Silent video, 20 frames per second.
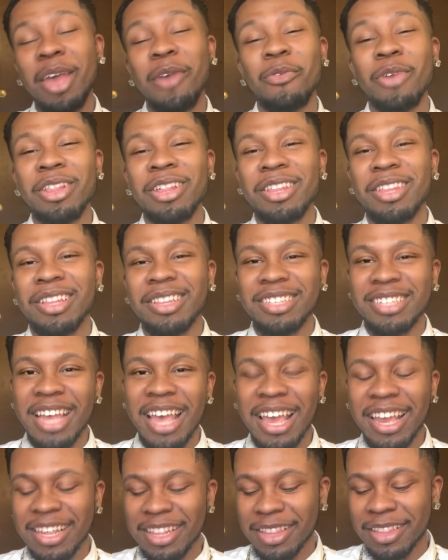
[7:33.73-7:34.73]
we should just
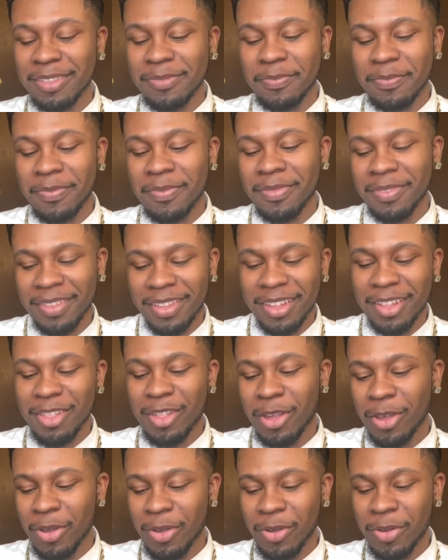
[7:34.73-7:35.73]
text.
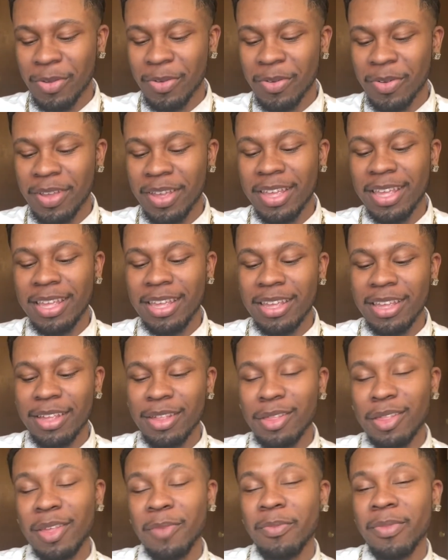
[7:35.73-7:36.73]
So he
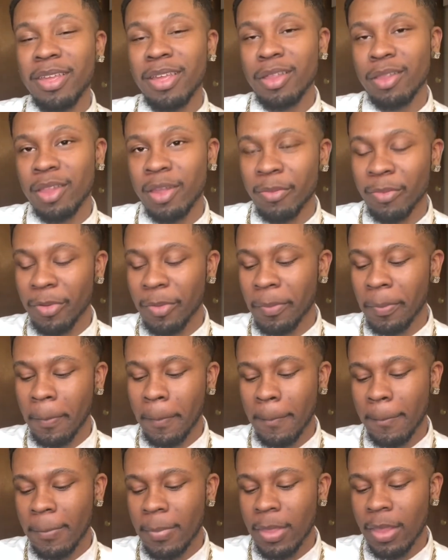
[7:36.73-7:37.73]
sent me his number,
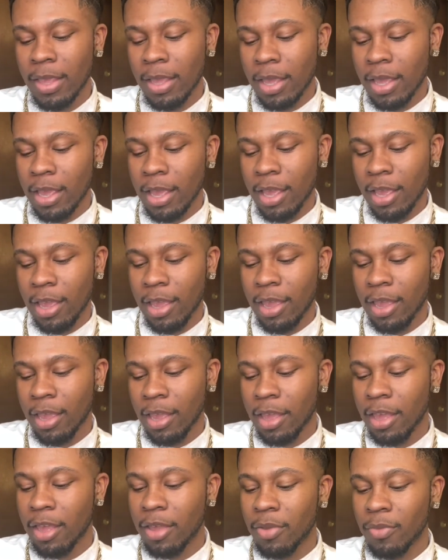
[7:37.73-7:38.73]

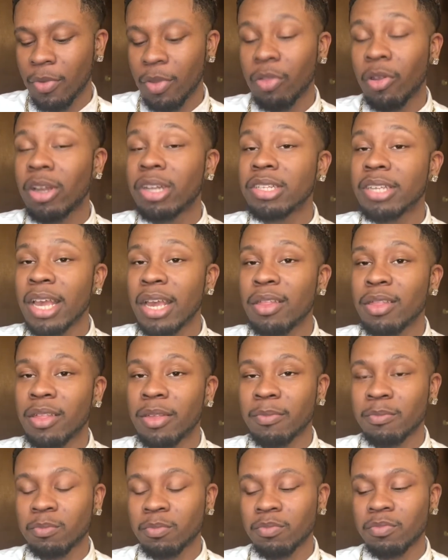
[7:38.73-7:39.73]
and we started
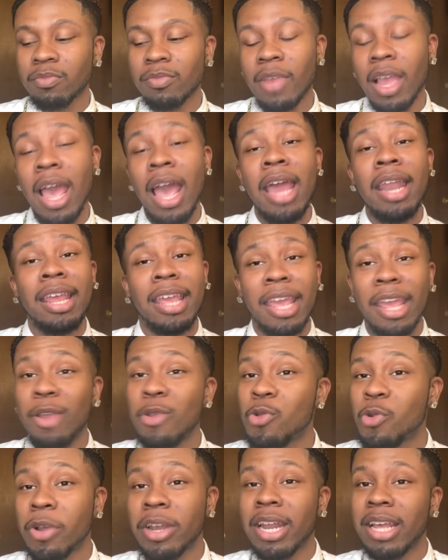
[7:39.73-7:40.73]
texting. I had an
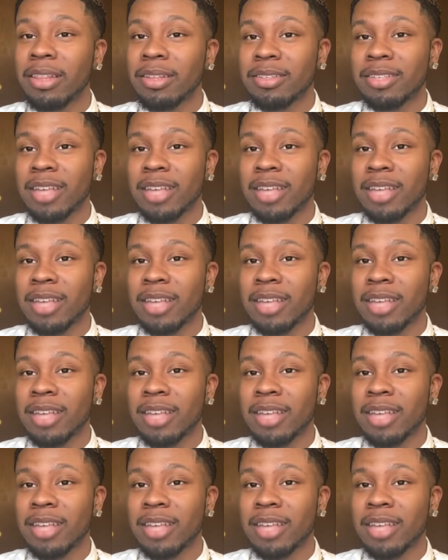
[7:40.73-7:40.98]
Android at the